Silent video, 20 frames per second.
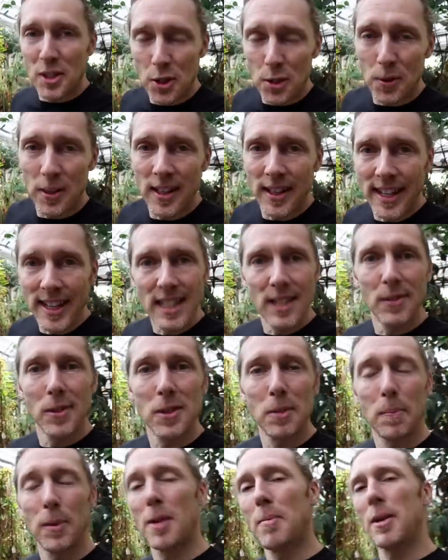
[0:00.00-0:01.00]
shooting
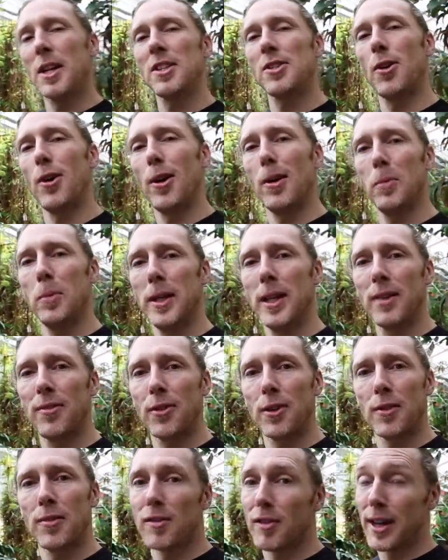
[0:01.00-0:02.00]
interviews pretty much all week
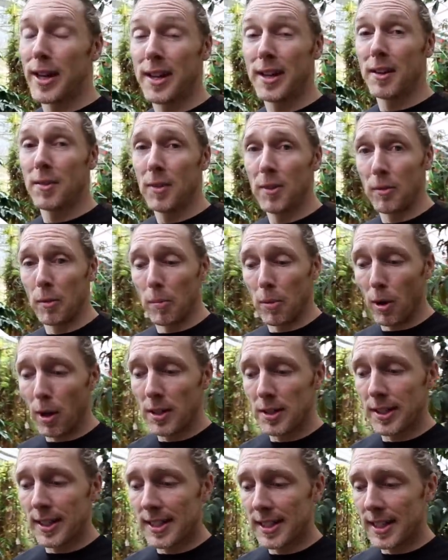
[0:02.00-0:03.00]
for a variety of different
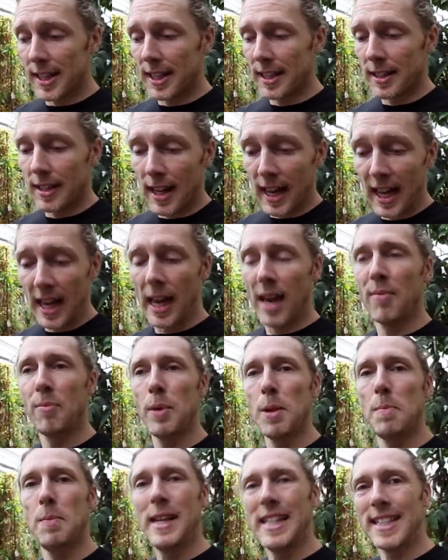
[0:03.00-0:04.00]
projects, and I have
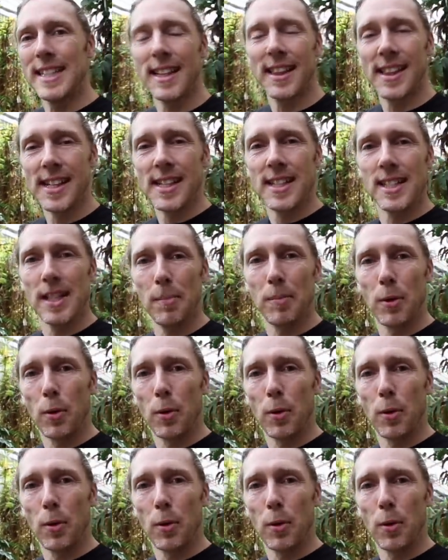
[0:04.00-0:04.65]
been mixing things up